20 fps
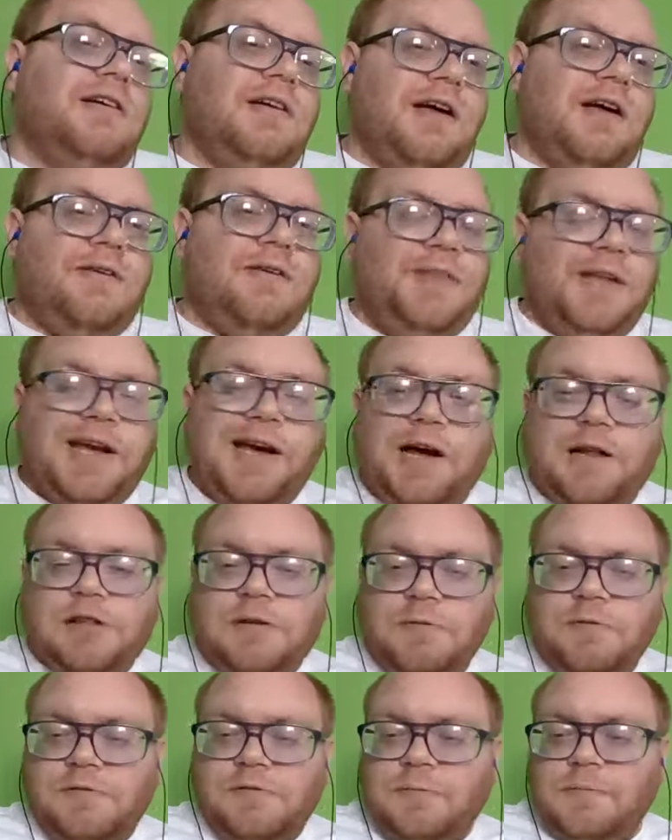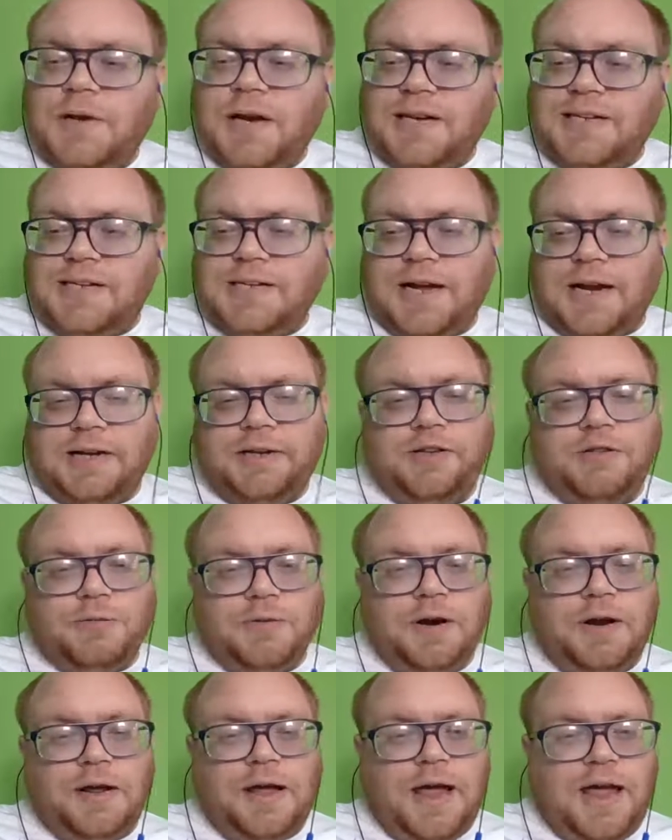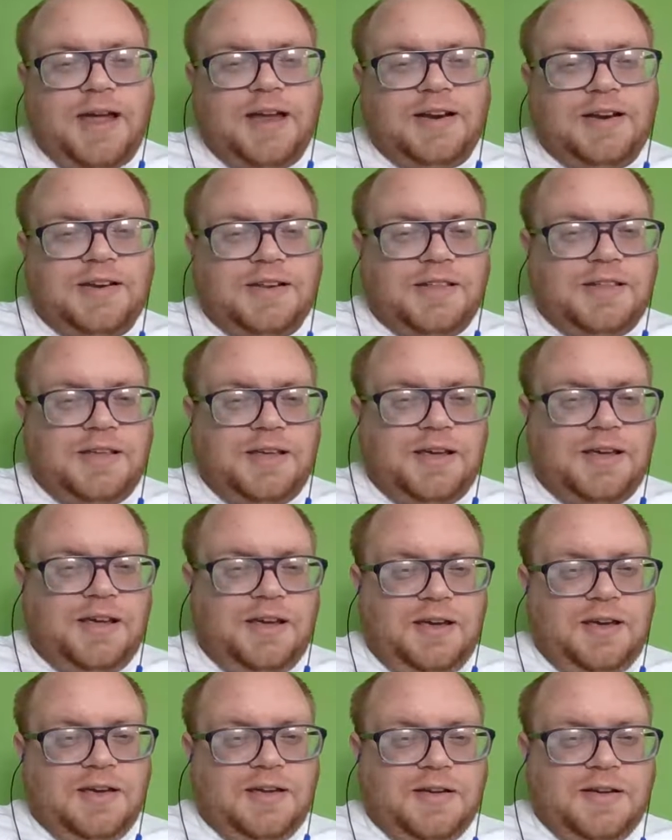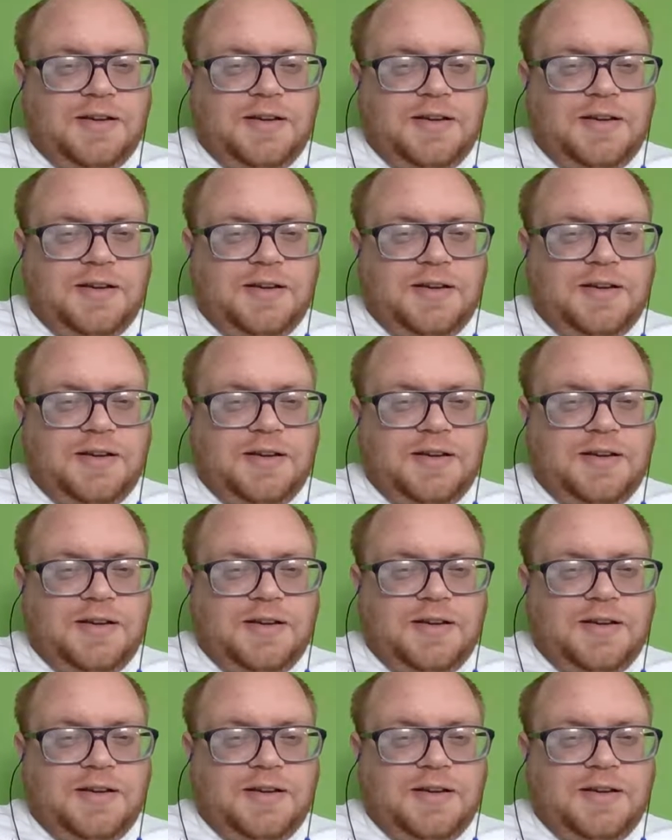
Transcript: of the costumes from 1993 and the